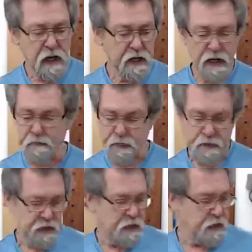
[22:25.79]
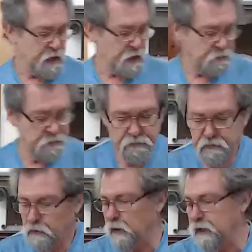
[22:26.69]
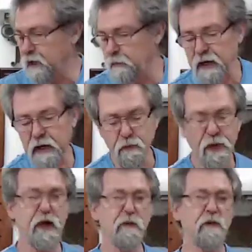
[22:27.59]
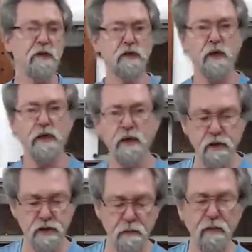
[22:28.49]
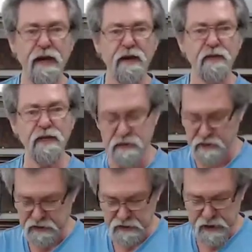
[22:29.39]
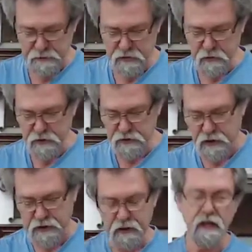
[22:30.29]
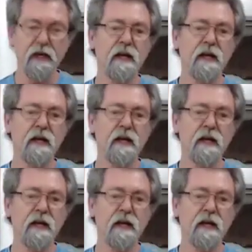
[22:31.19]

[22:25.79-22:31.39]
Okay, now we're going to muck around with the joint. Of course, the blade on this is absolutely shocking